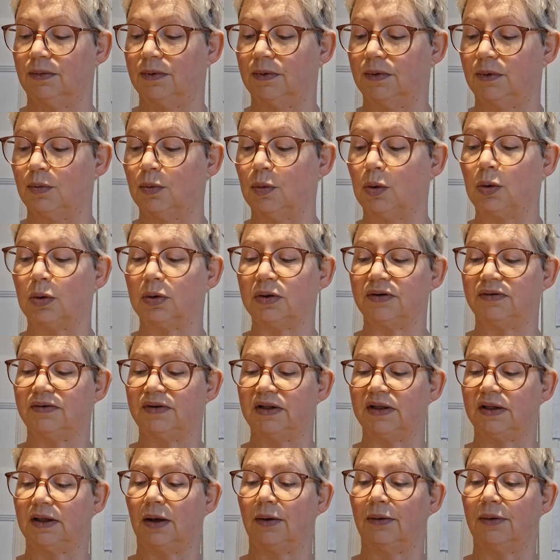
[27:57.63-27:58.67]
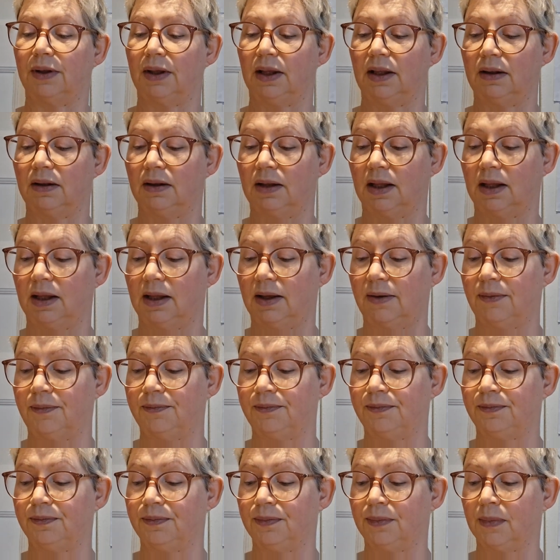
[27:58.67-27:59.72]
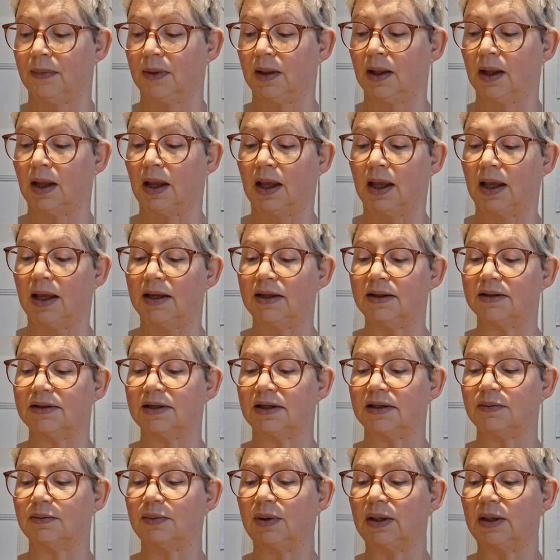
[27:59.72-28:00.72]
the water is going in there. It says